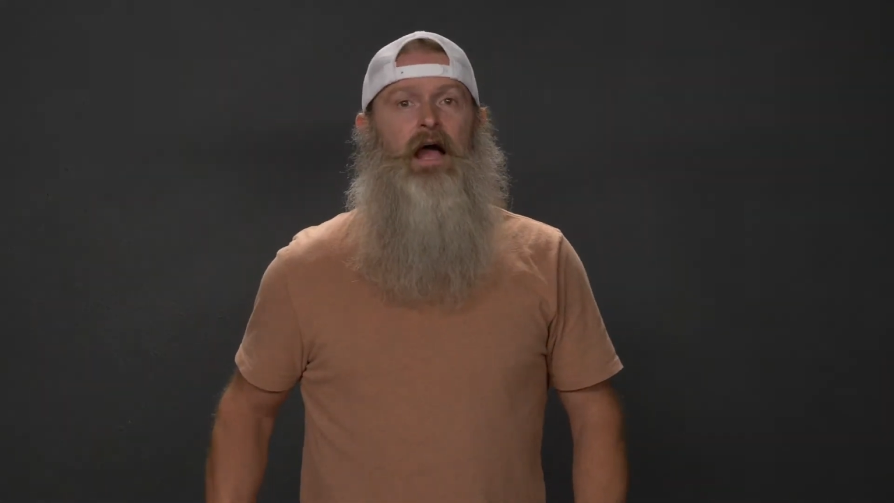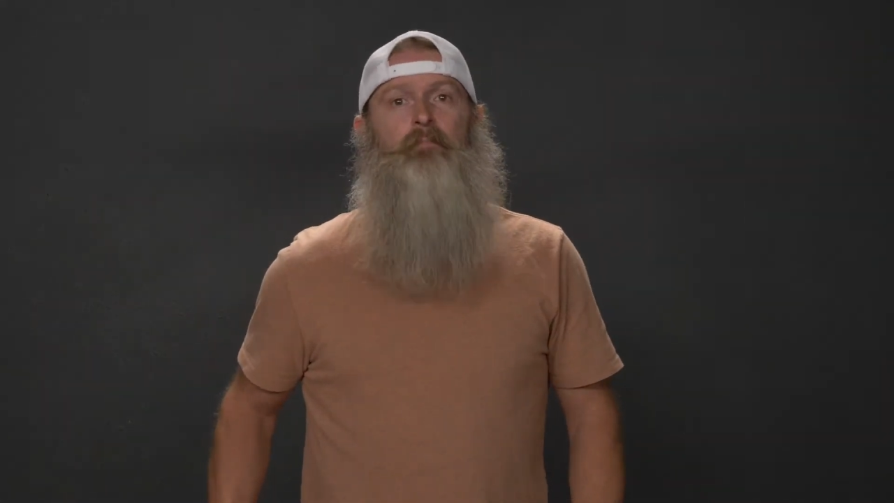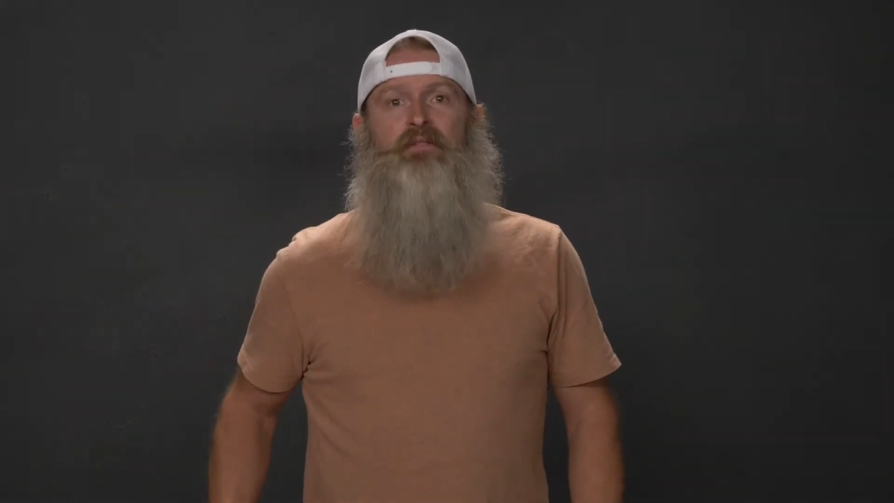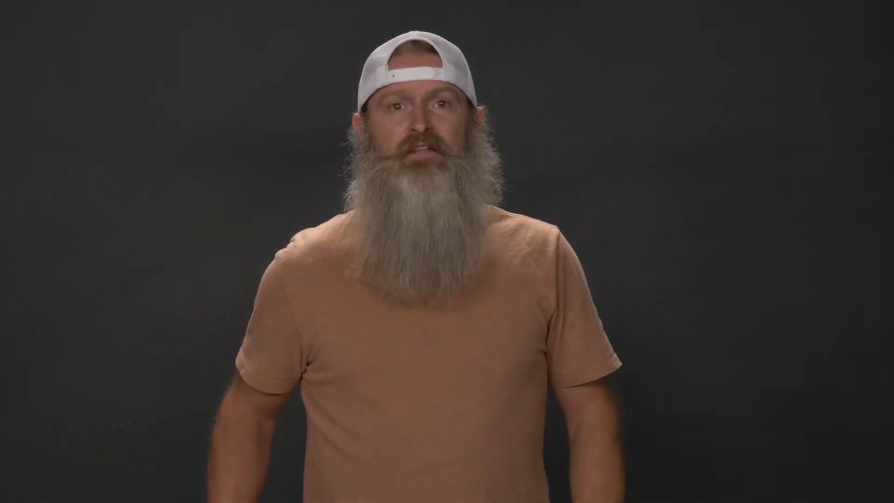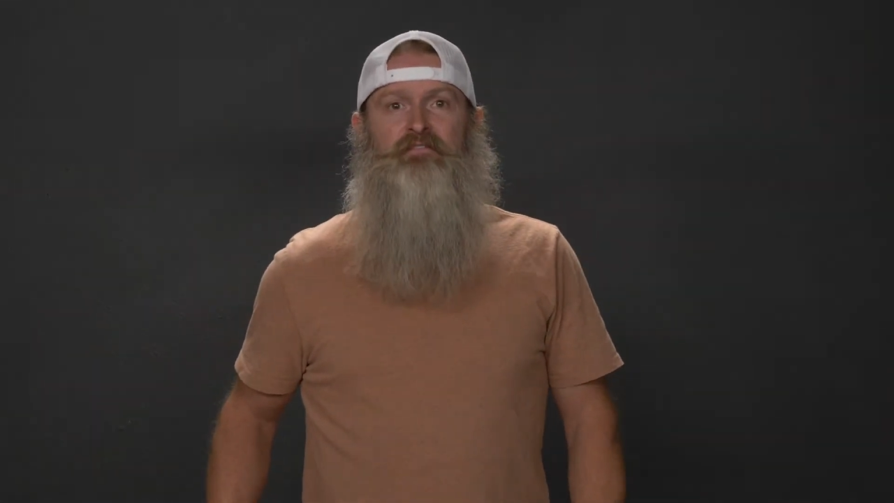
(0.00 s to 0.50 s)
I
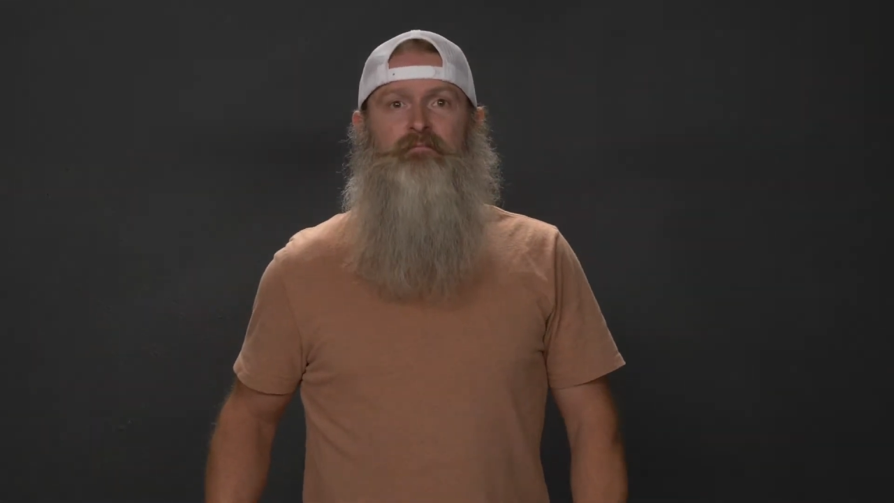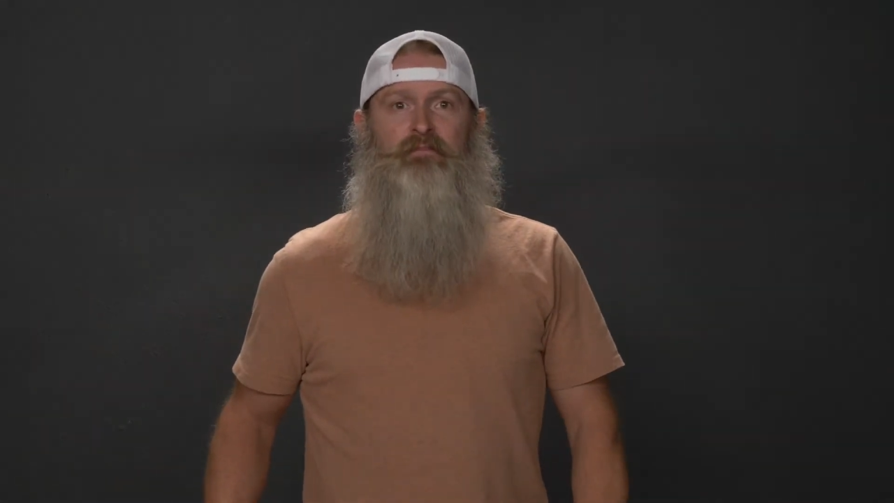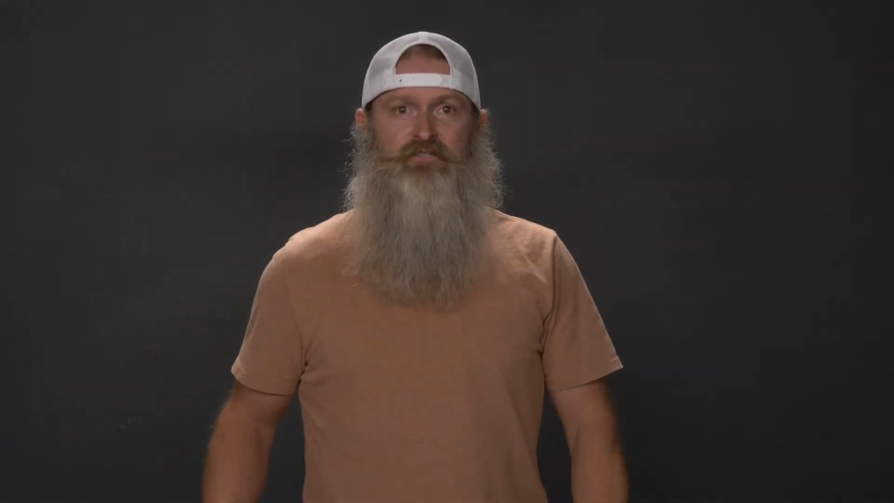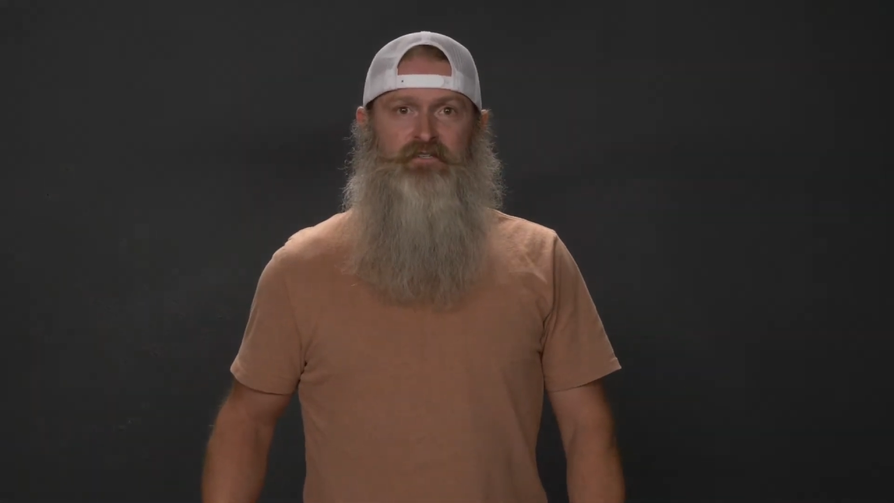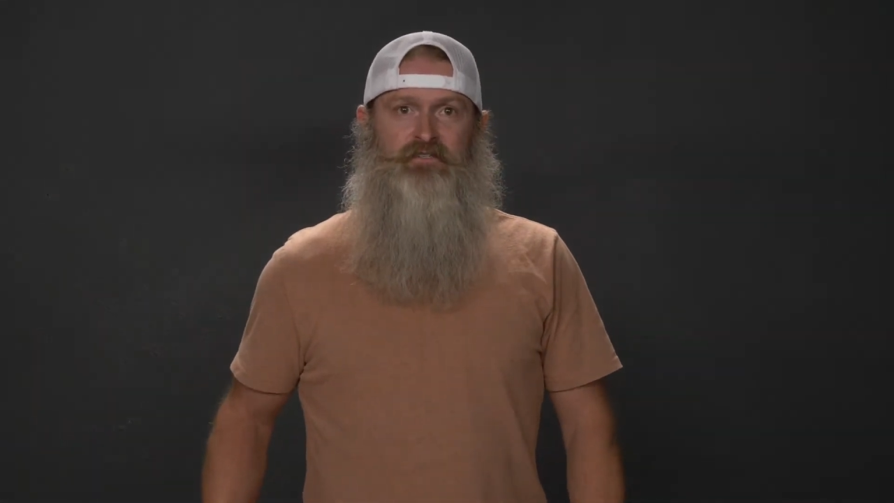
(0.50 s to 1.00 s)
believe in
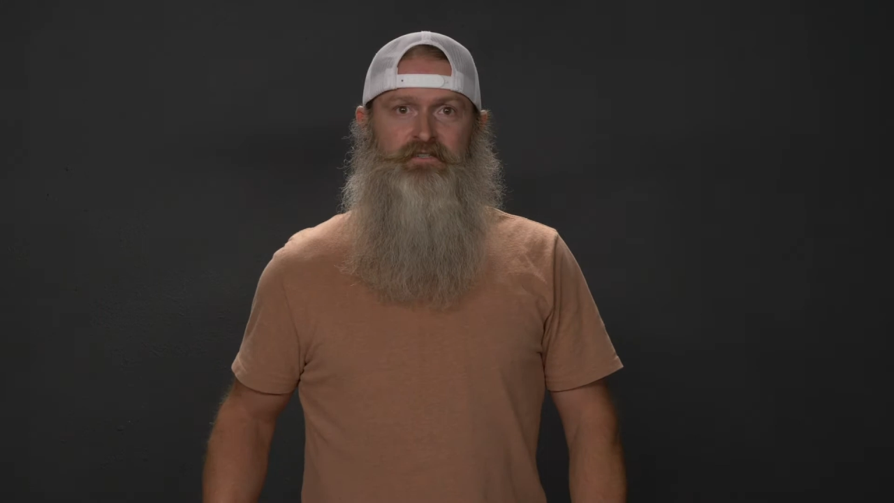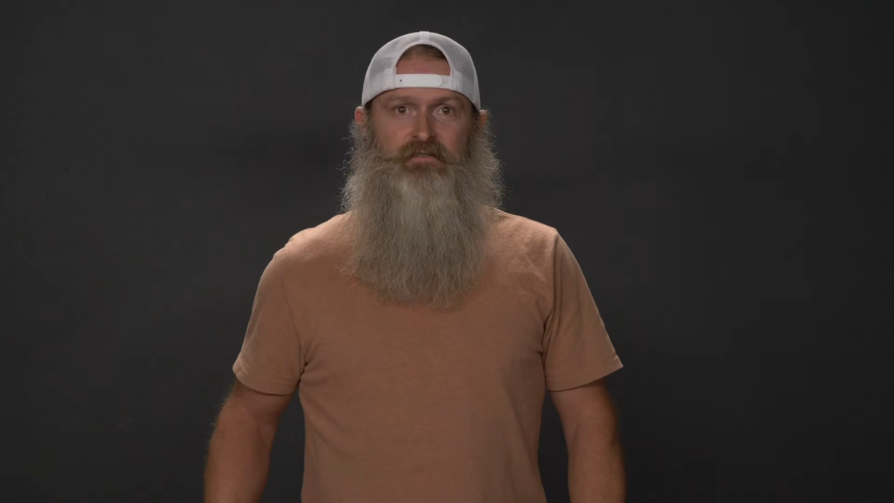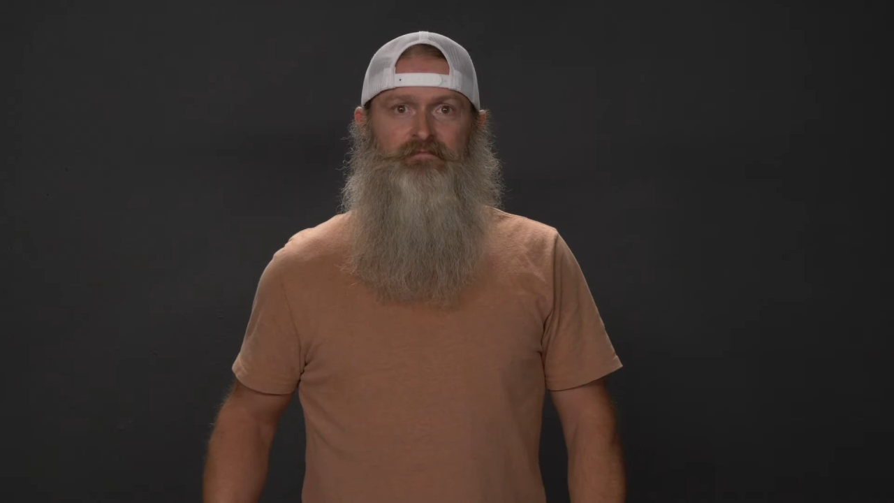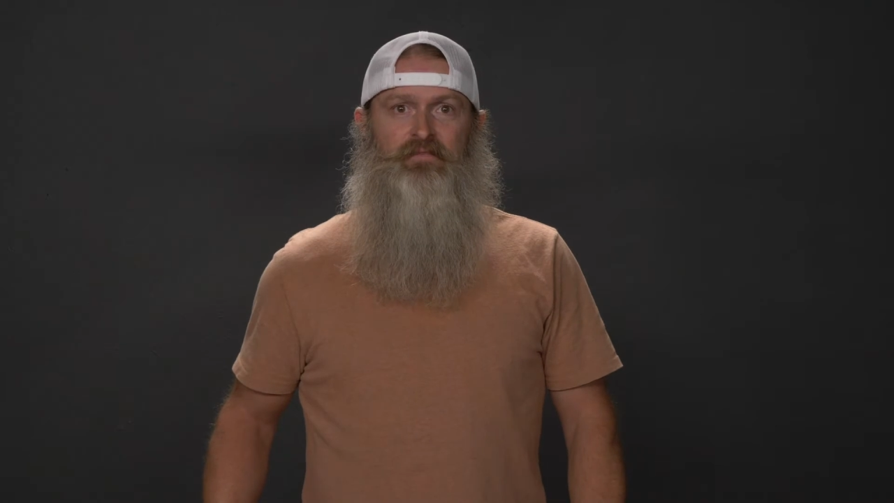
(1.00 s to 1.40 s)
missions.